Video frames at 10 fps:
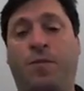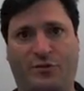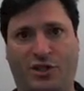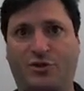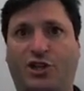
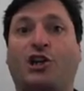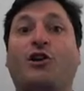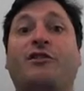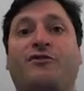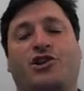some
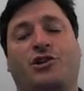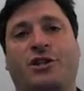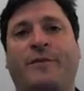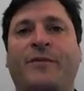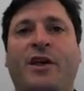security
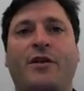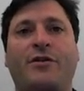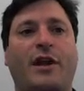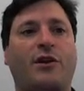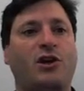features
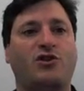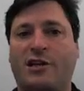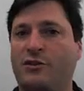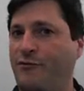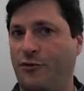that are
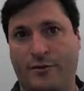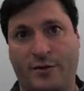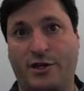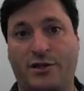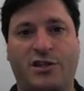attractive for
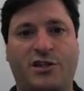a